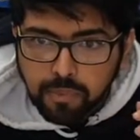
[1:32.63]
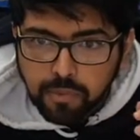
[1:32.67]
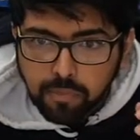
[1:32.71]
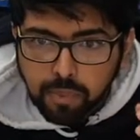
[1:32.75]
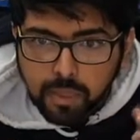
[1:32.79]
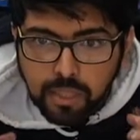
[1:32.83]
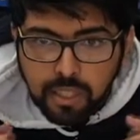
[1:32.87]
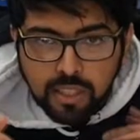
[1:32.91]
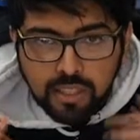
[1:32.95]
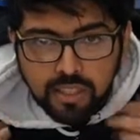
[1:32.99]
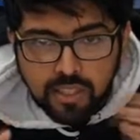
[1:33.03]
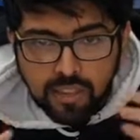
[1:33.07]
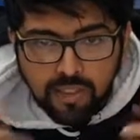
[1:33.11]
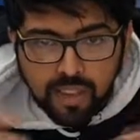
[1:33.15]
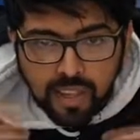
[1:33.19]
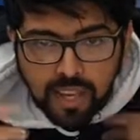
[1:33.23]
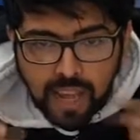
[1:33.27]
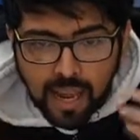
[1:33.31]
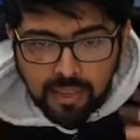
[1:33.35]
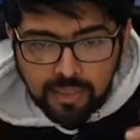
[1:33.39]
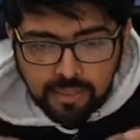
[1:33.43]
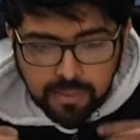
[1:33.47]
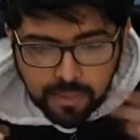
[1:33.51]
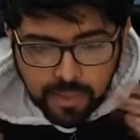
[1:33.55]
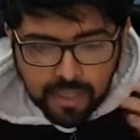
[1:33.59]
because of the
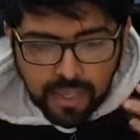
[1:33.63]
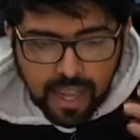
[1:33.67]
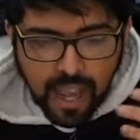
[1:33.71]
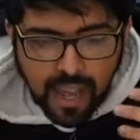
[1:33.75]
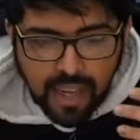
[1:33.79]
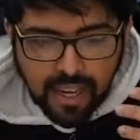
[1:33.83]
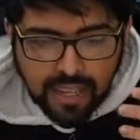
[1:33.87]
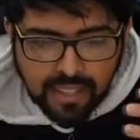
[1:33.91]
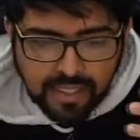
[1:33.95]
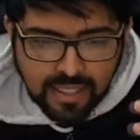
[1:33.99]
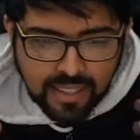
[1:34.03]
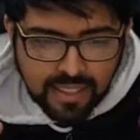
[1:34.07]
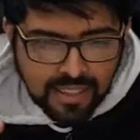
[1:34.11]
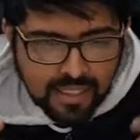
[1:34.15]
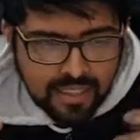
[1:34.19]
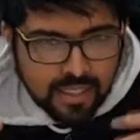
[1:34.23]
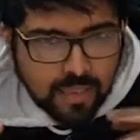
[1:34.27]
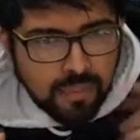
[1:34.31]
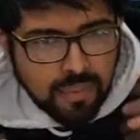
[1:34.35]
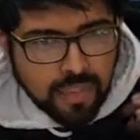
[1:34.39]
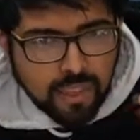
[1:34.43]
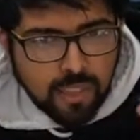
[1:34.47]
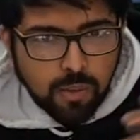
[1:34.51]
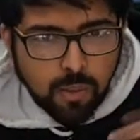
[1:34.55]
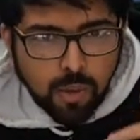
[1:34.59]
game's mechanics, and it's
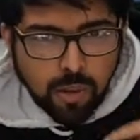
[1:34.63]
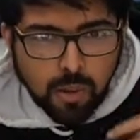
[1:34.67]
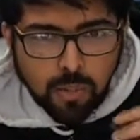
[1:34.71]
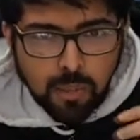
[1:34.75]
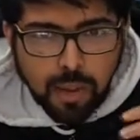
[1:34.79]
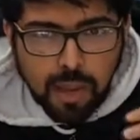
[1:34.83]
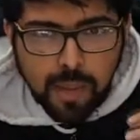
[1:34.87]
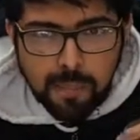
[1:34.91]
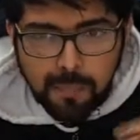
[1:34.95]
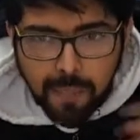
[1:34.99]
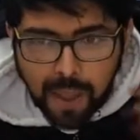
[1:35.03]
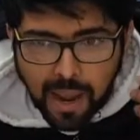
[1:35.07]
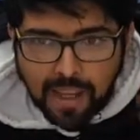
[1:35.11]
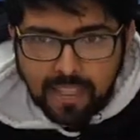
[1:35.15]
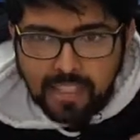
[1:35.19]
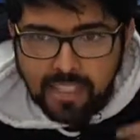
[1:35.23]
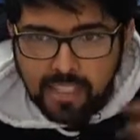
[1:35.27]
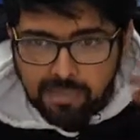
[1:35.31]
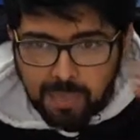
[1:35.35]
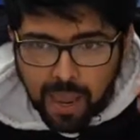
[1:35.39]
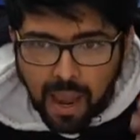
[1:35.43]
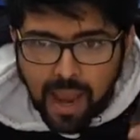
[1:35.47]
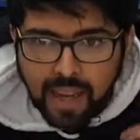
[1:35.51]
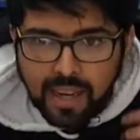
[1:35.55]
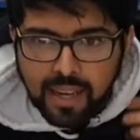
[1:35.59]
something you want to play back to
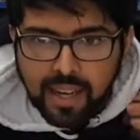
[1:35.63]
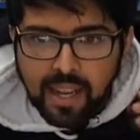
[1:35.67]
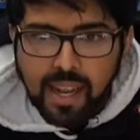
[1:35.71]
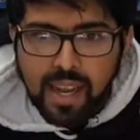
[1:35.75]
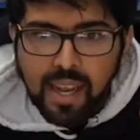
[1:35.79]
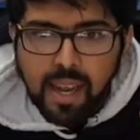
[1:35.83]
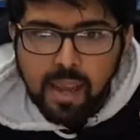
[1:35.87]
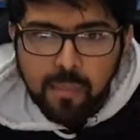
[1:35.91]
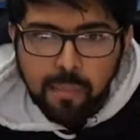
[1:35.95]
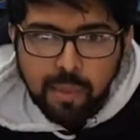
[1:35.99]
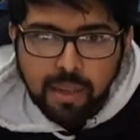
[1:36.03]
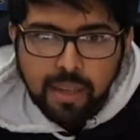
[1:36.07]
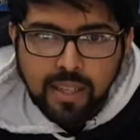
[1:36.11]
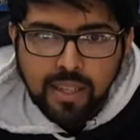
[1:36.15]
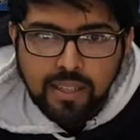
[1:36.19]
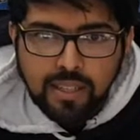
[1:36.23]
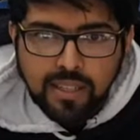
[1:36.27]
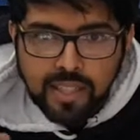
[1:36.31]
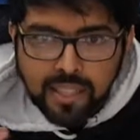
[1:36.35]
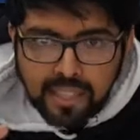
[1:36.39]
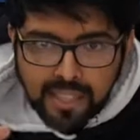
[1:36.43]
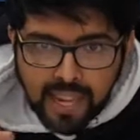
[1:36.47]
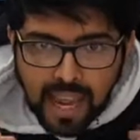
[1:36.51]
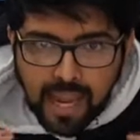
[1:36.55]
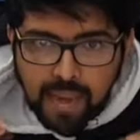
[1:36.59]
back because
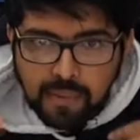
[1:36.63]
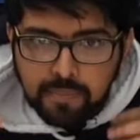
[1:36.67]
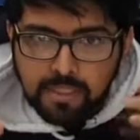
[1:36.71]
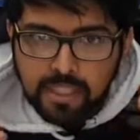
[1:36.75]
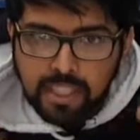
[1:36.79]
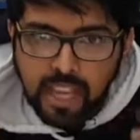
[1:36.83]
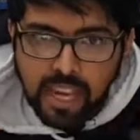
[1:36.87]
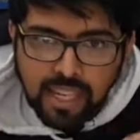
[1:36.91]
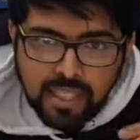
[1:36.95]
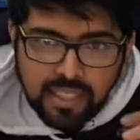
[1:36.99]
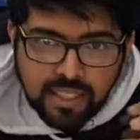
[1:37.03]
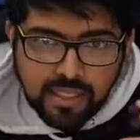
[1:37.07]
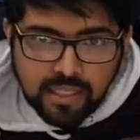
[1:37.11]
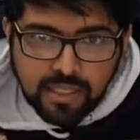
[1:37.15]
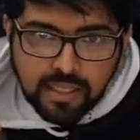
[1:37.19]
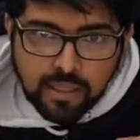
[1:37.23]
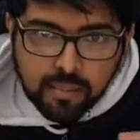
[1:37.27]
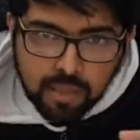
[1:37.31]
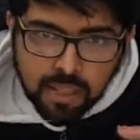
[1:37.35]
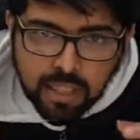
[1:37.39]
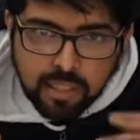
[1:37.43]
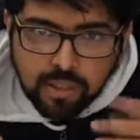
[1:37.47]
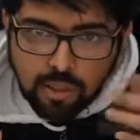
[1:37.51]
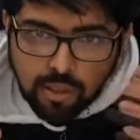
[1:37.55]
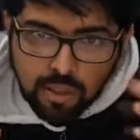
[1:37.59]
the game changes
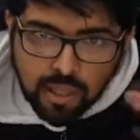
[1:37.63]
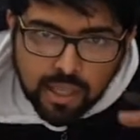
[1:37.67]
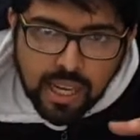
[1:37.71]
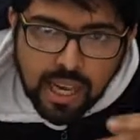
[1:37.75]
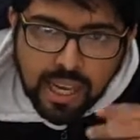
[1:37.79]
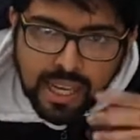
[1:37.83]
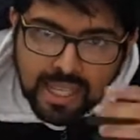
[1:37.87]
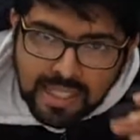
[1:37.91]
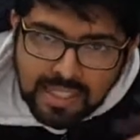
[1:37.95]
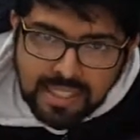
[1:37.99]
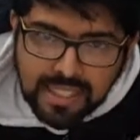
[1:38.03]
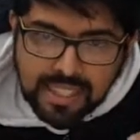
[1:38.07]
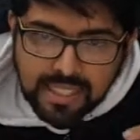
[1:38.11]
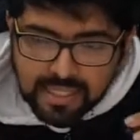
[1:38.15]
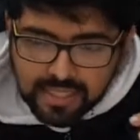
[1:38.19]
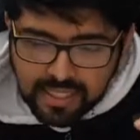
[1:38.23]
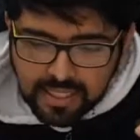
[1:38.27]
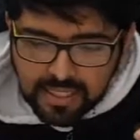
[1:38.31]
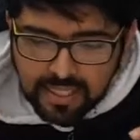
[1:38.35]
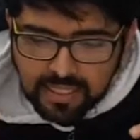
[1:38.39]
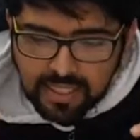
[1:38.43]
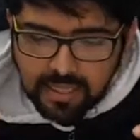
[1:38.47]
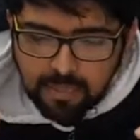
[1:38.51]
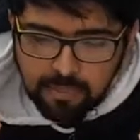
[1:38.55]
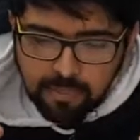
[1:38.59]
similar to a legacy
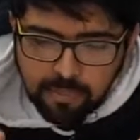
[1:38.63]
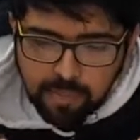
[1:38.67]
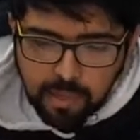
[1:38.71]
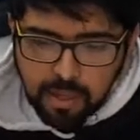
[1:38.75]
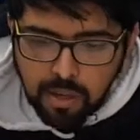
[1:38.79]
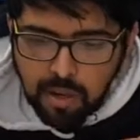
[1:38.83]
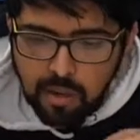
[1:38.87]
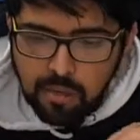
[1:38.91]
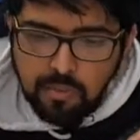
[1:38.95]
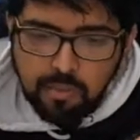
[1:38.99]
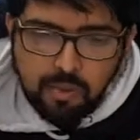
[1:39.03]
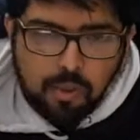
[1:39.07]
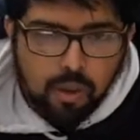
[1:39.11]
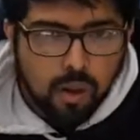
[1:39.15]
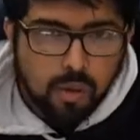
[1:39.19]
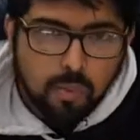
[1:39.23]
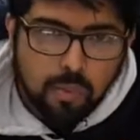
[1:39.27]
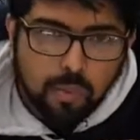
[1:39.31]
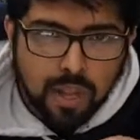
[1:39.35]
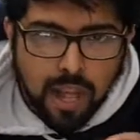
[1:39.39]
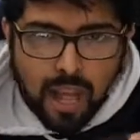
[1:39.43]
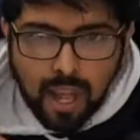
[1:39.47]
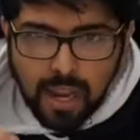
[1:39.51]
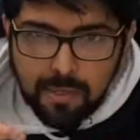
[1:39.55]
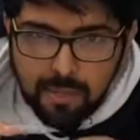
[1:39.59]
system, but
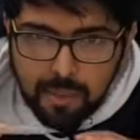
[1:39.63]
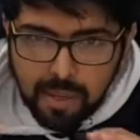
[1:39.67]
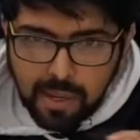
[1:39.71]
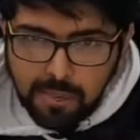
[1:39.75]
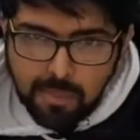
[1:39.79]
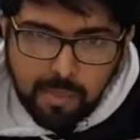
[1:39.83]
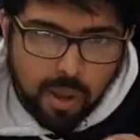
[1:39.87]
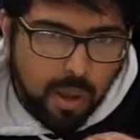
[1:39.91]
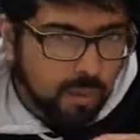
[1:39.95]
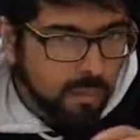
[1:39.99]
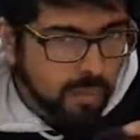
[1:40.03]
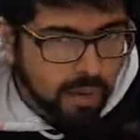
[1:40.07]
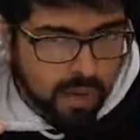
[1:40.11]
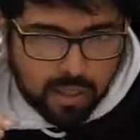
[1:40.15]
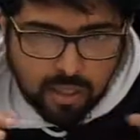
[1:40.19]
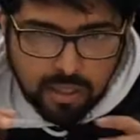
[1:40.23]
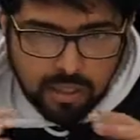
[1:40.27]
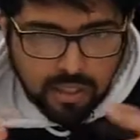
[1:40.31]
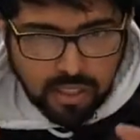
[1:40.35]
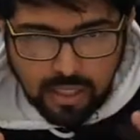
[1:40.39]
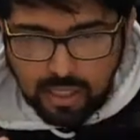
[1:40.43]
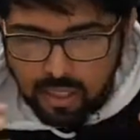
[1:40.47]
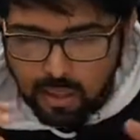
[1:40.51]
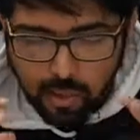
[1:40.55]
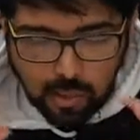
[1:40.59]
without it being permanent
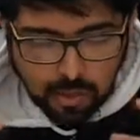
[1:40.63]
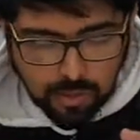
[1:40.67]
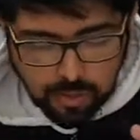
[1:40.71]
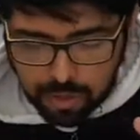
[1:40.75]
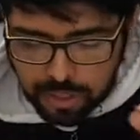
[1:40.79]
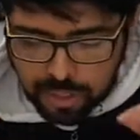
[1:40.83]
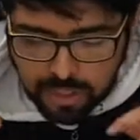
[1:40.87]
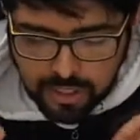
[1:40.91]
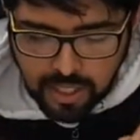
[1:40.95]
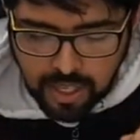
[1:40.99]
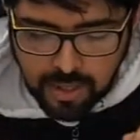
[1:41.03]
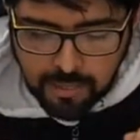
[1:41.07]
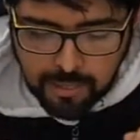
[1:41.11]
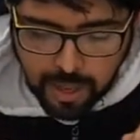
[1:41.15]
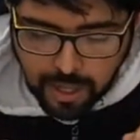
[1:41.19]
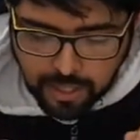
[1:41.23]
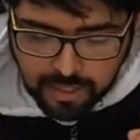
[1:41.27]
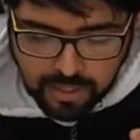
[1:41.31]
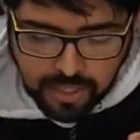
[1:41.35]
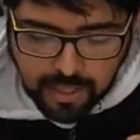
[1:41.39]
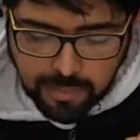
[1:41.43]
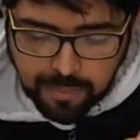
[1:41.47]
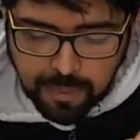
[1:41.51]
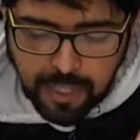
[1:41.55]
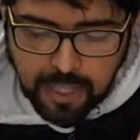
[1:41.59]
because you can always reset it back
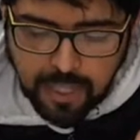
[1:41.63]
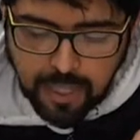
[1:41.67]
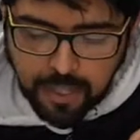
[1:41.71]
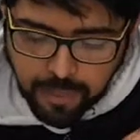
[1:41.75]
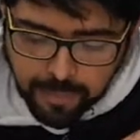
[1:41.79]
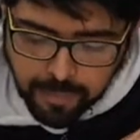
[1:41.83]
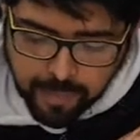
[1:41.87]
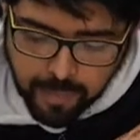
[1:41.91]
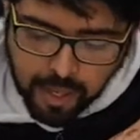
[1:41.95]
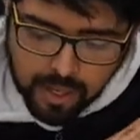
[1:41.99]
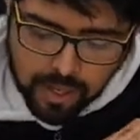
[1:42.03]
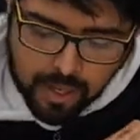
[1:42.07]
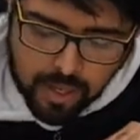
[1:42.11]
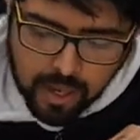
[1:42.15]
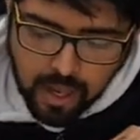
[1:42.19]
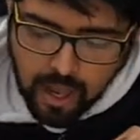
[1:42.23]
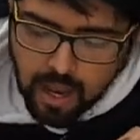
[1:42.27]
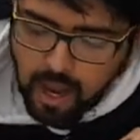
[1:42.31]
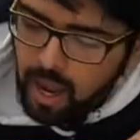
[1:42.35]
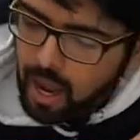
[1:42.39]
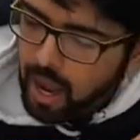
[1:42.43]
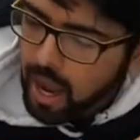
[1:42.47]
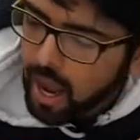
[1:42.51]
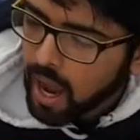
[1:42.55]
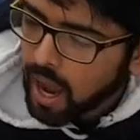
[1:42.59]
to the beginning.
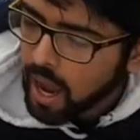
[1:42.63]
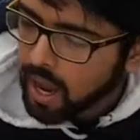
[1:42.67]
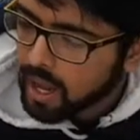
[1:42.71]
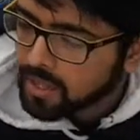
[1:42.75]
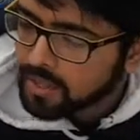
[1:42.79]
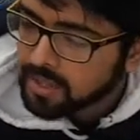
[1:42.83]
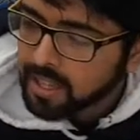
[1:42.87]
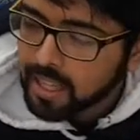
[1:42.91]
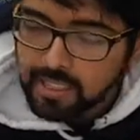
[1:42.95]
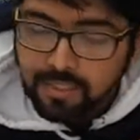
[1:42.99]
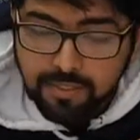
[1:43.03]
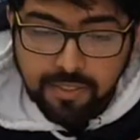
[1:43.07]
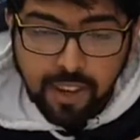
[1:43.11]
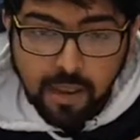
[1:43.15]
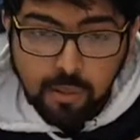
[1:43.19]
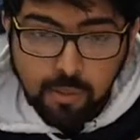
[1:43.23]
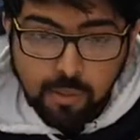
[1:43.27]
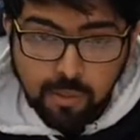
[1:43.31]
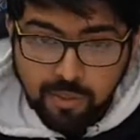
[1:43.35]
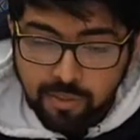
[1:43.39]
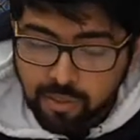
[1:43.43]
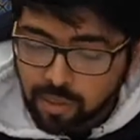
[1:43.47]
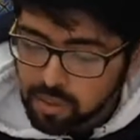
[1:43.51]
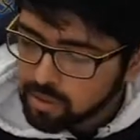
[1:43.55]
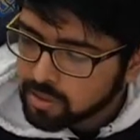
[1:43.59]
That's
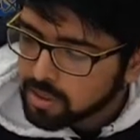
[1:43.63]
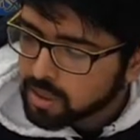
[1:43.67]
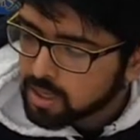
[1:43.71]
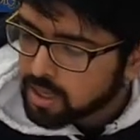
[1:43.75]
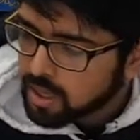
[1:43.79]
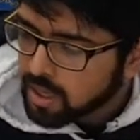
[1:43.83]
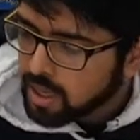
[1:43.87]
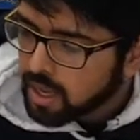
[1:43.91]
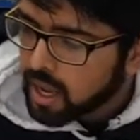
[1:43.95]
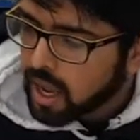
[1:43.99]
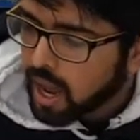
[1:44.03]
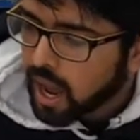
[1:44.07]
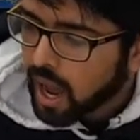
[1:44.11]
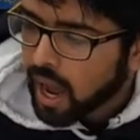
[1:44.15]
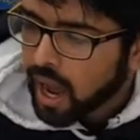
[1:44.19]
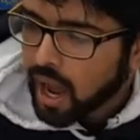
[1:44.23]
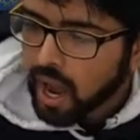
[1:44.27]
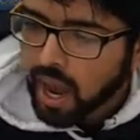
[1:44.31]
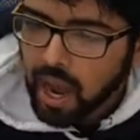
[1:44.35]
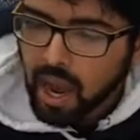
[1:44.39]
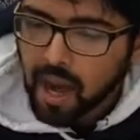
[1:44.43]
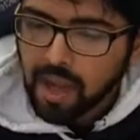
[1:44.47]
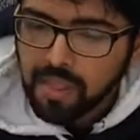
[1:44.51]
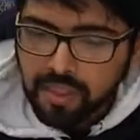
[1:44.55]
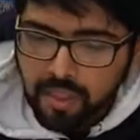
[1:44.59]
Fabled Fruit.
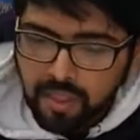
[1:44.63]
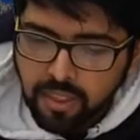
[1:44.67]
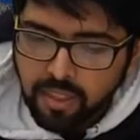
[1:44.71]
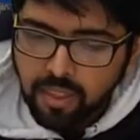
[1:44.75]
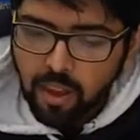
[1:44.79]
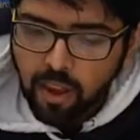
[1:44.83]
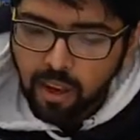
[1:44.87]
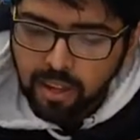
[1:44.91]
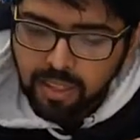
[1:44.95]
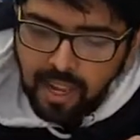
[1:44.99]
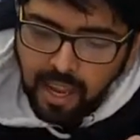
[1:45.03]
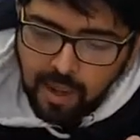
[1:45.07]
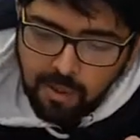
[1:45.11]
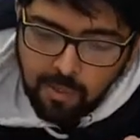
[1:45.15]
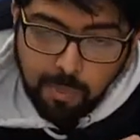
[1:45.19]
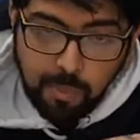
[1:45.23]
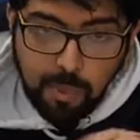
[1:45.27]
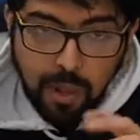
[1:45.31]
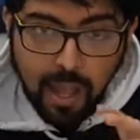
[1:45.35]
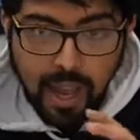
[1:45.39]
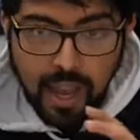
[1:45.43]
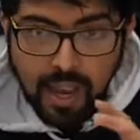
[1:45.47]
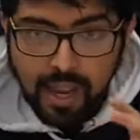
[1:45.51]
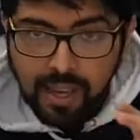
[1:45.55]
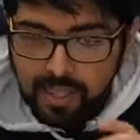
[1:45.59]
The third game we
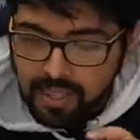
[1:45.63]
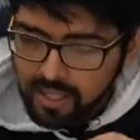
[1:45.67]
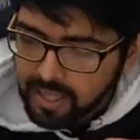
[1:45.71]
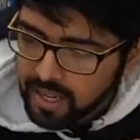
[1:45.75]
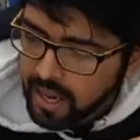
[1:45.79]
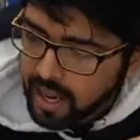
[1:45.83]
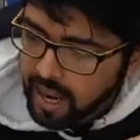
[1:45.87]
played